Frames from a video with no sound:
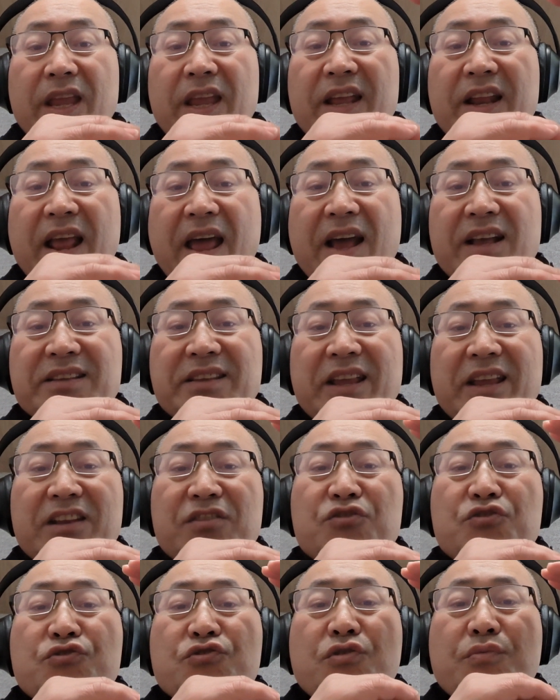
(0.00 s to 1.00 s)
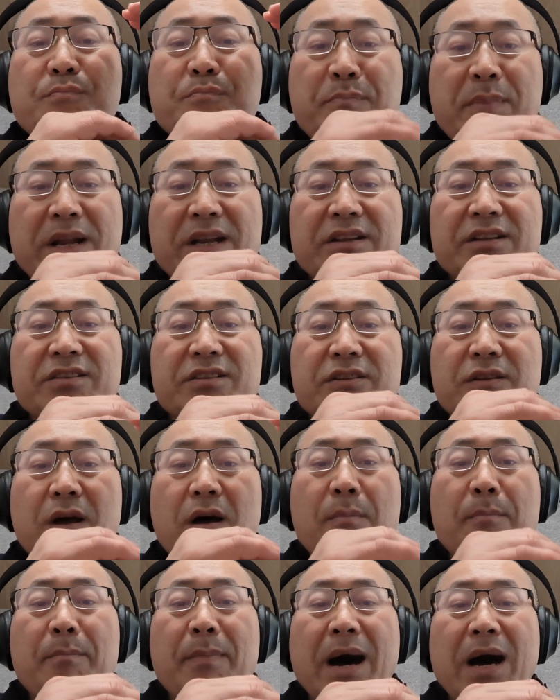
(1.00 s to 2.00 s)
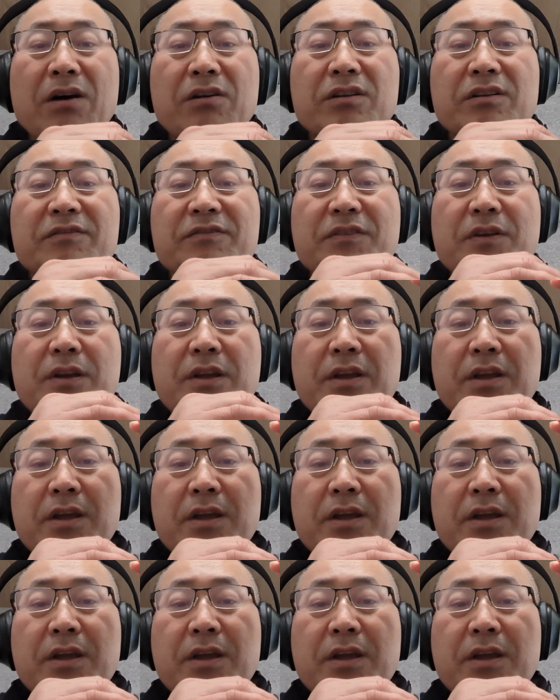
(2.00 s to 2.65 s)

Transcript: it has a tremendous amount of